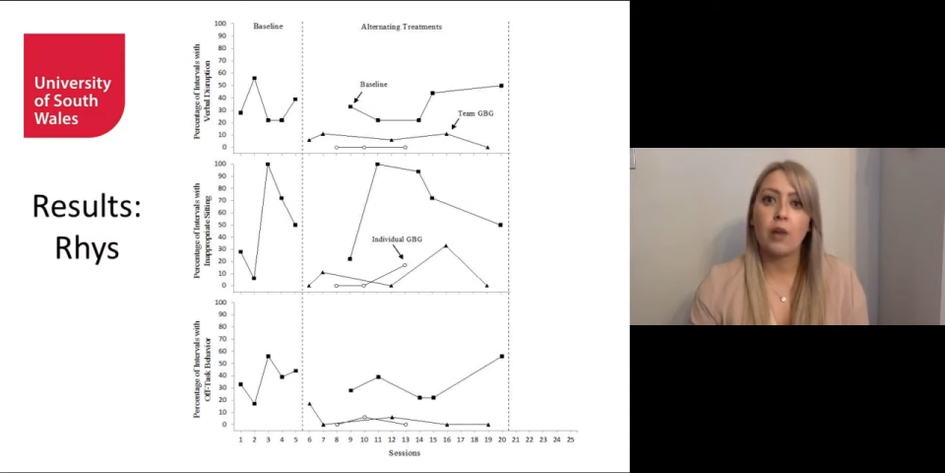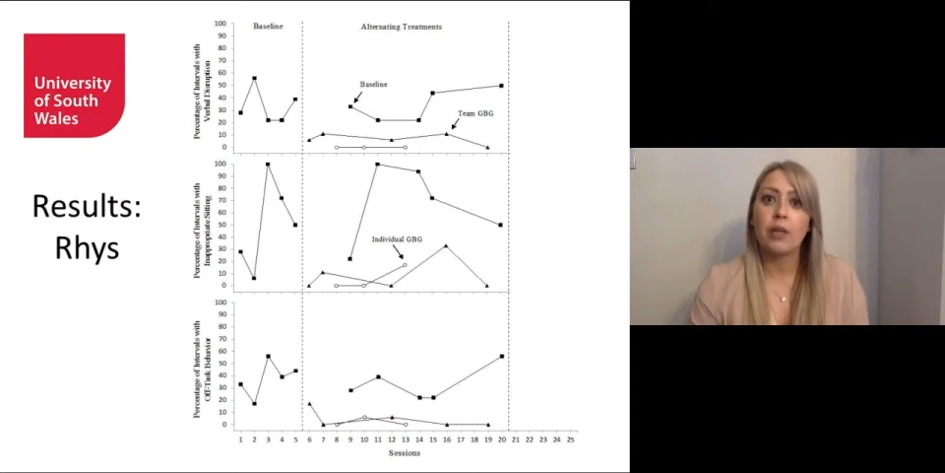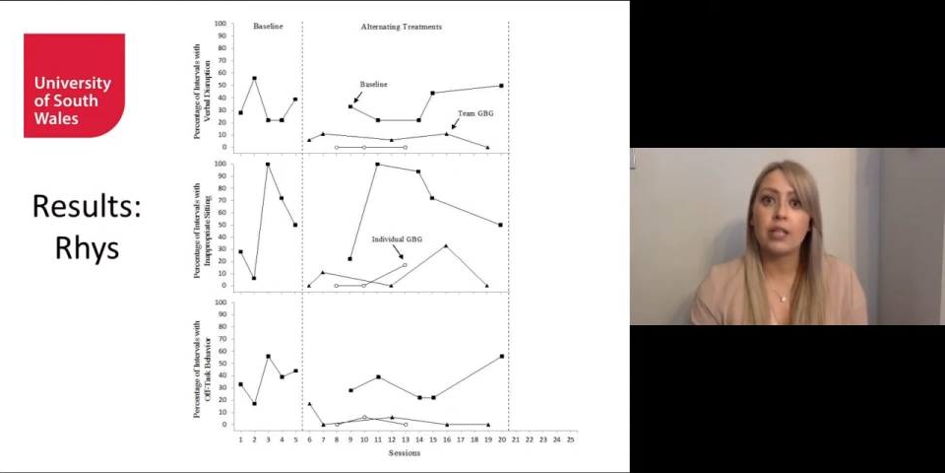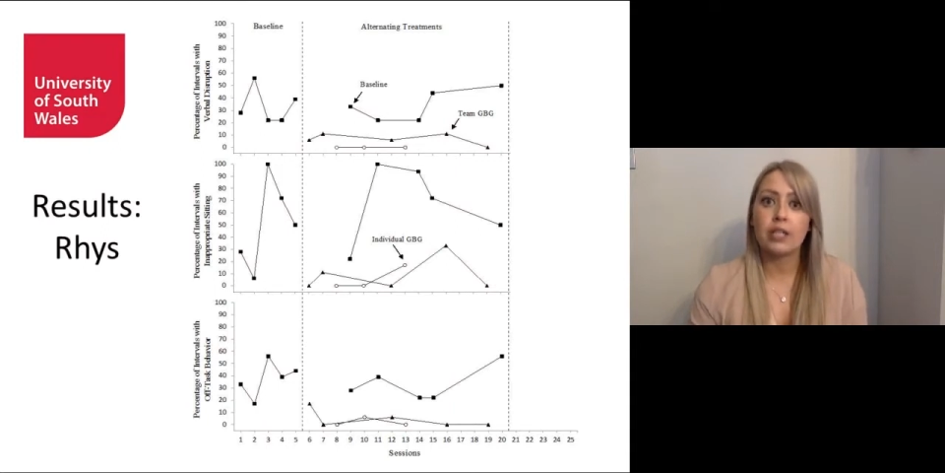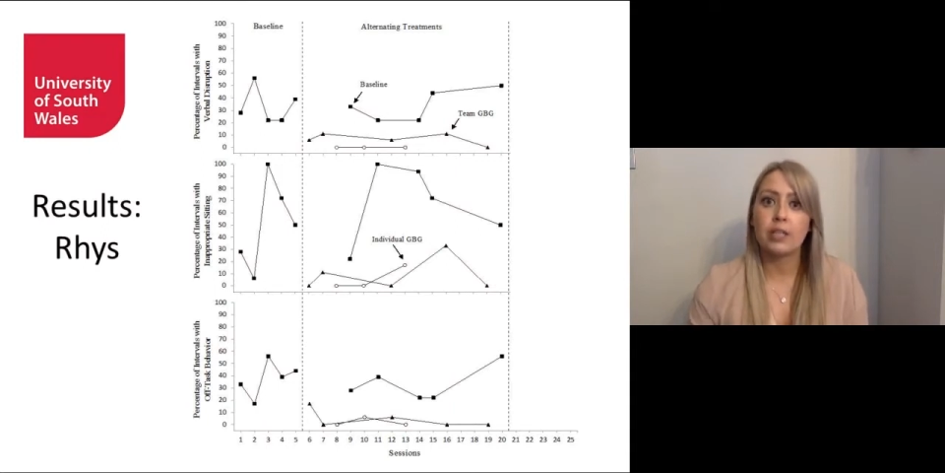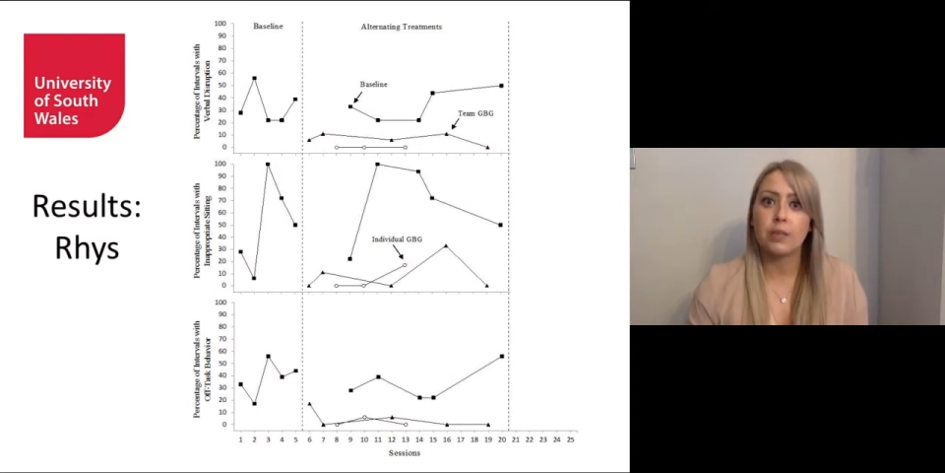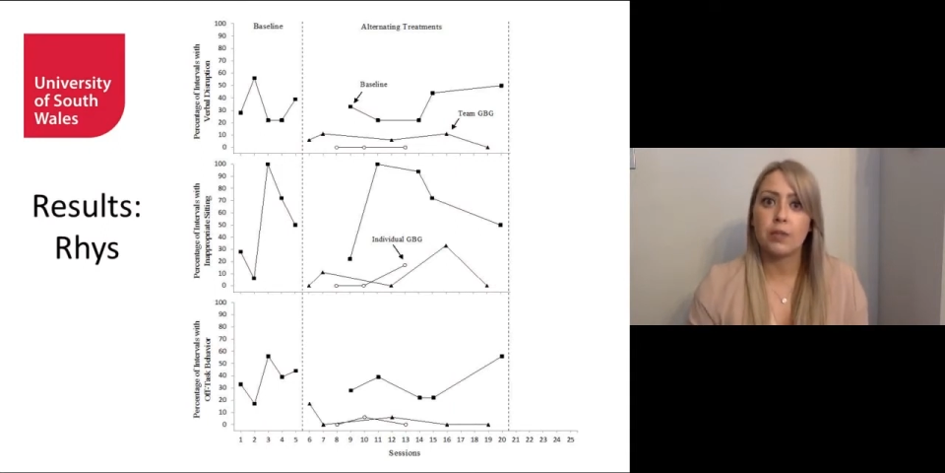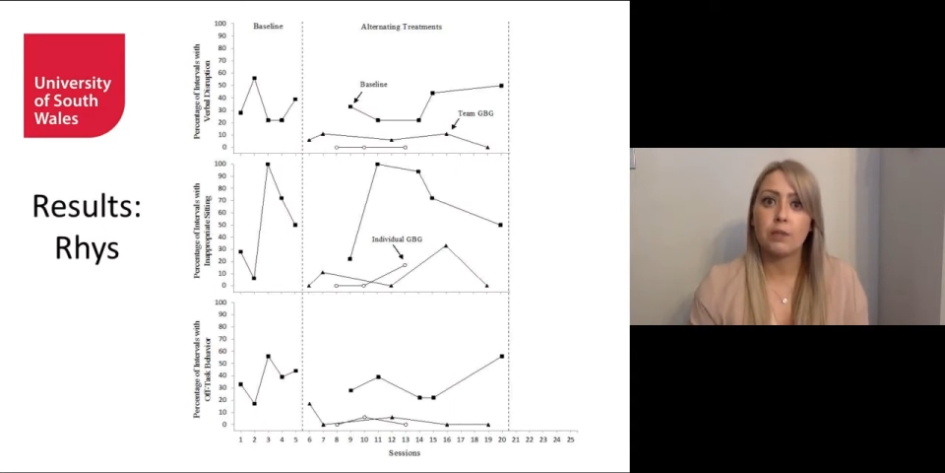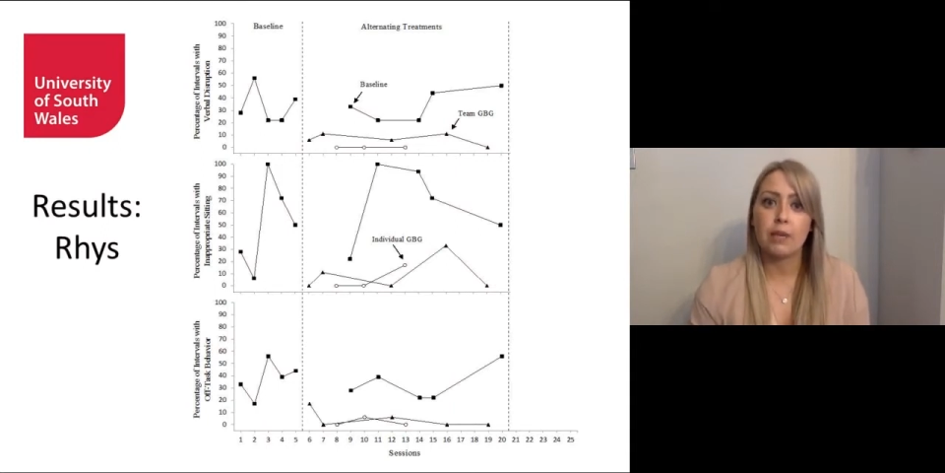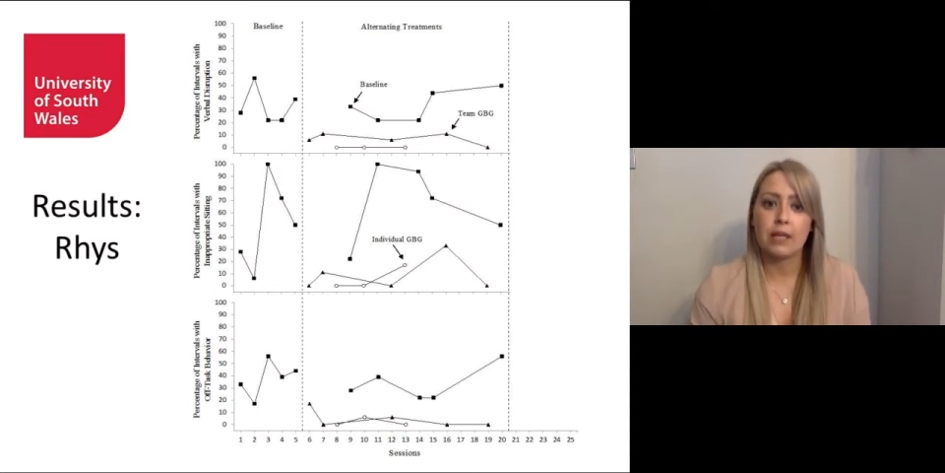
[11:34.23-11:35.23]

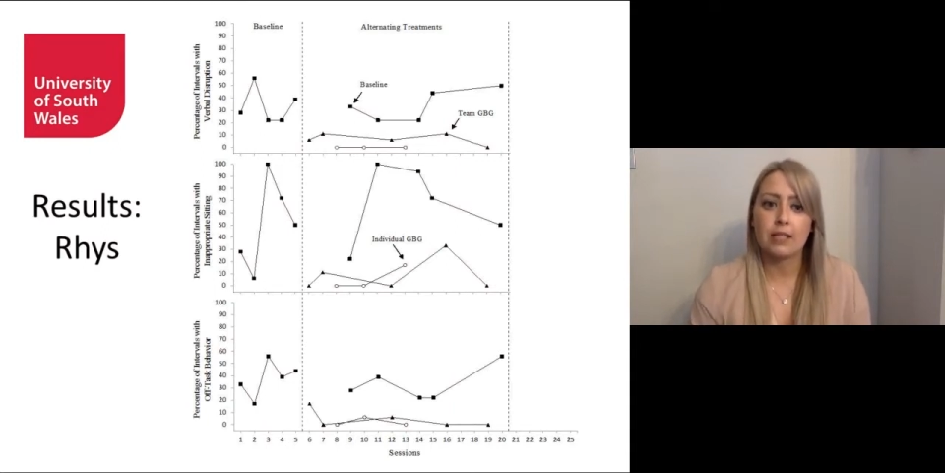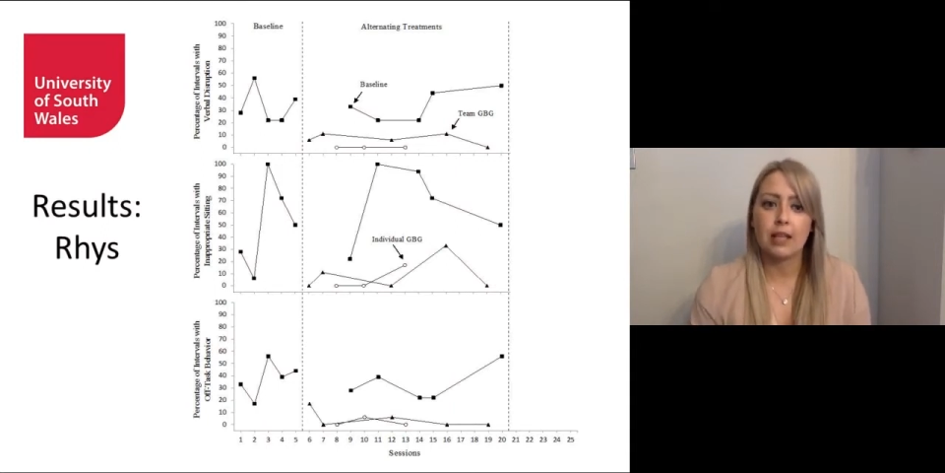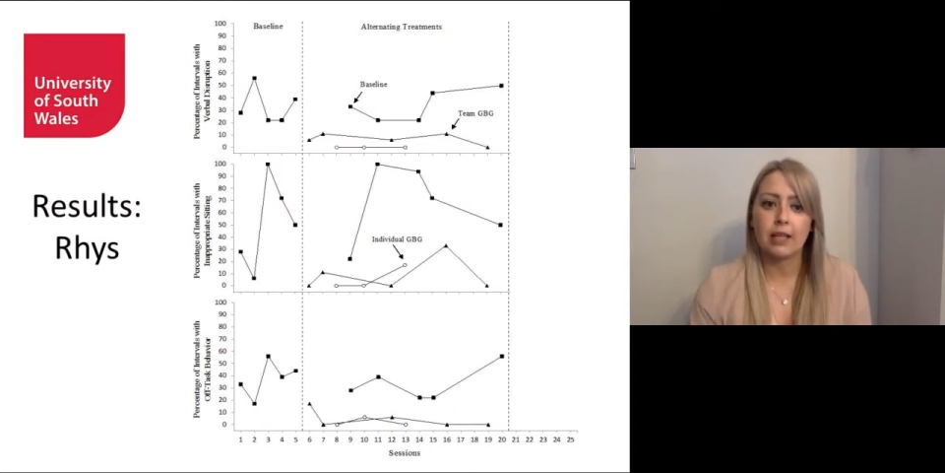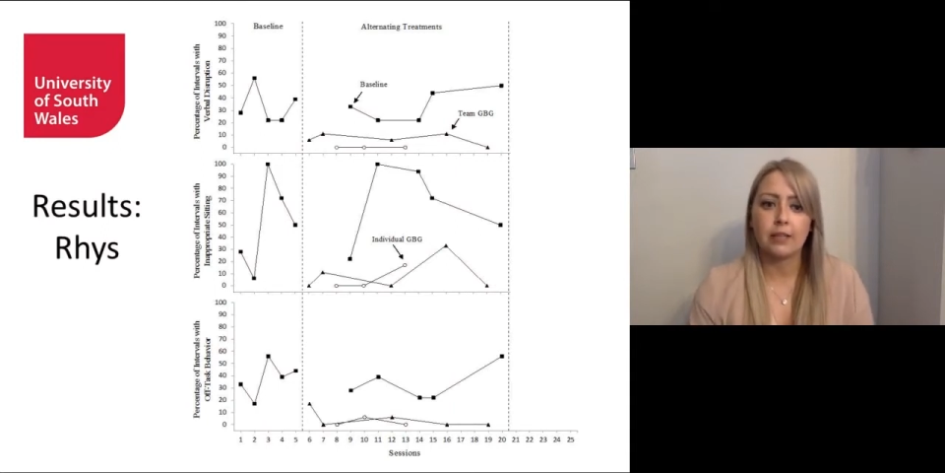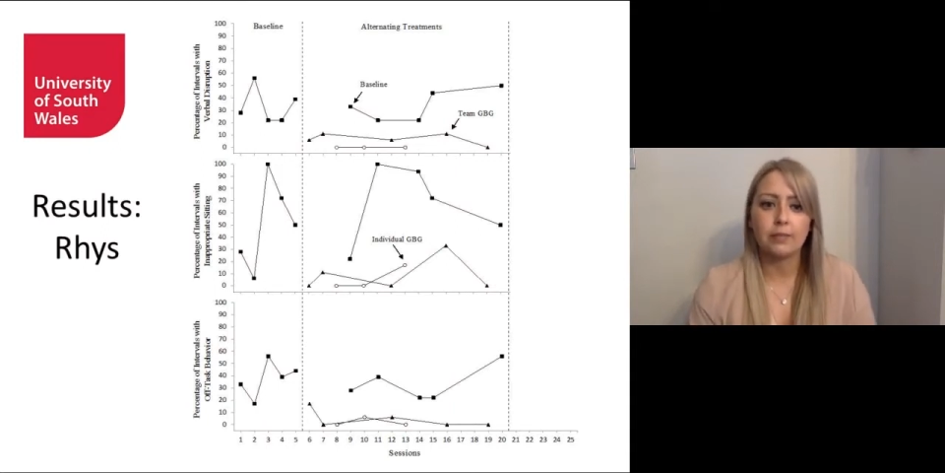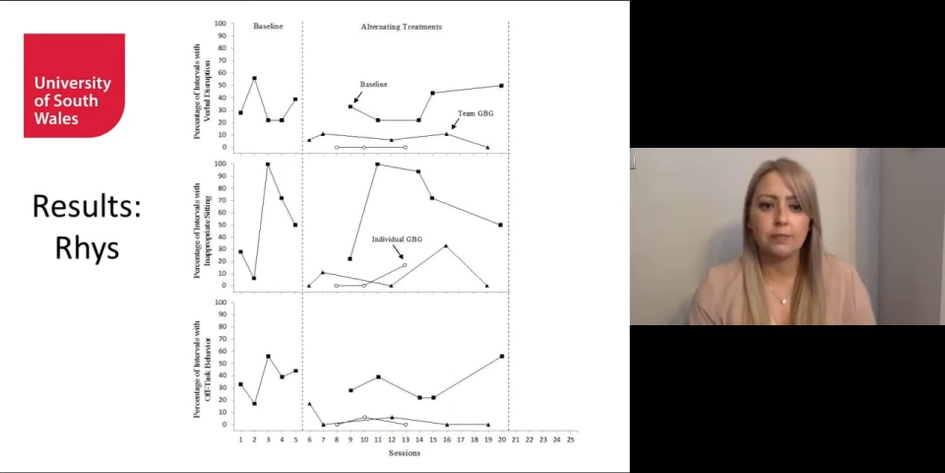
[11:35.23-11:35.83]
interspersed baseline.